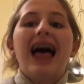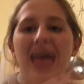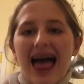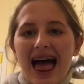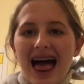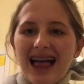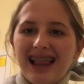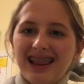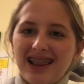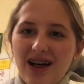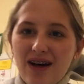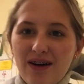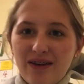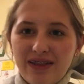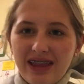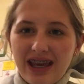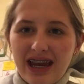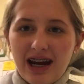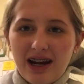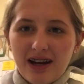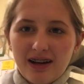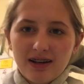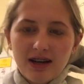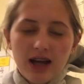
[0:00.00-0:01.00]
Hello
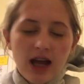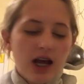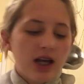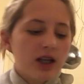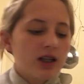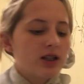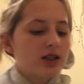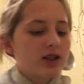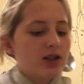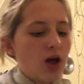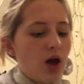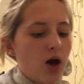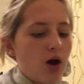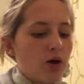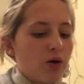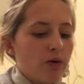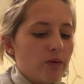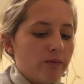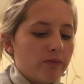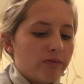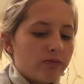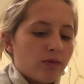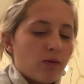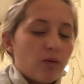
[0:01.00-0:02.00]
there.
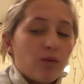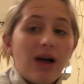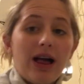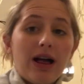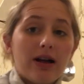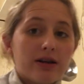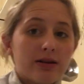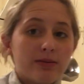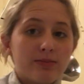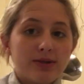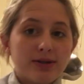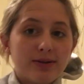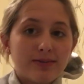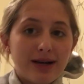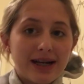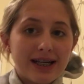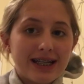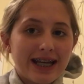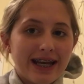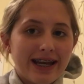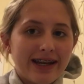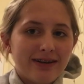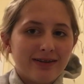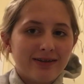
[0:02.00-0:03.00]
So, welcome to my
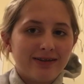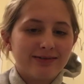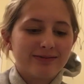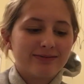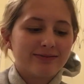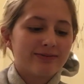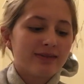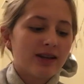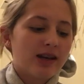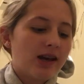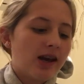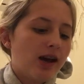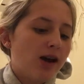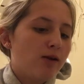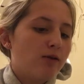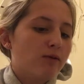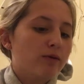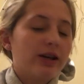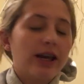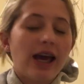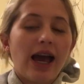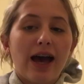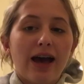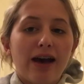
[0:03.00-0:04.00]
channel.
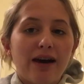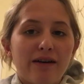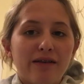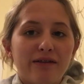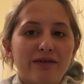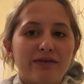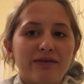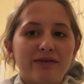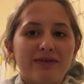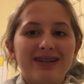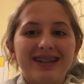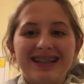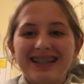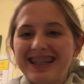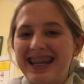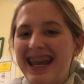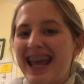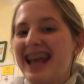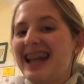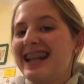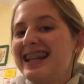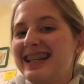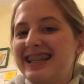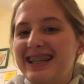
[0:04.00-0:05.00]
We have
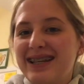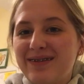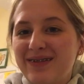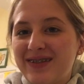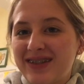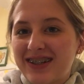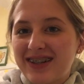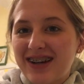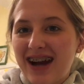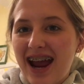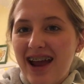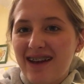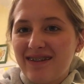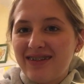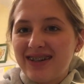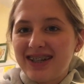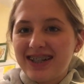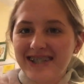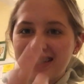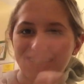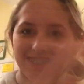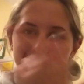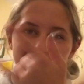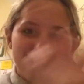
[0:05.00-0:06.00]
10
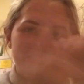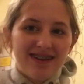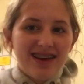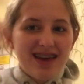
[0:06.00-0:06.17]
subscribers.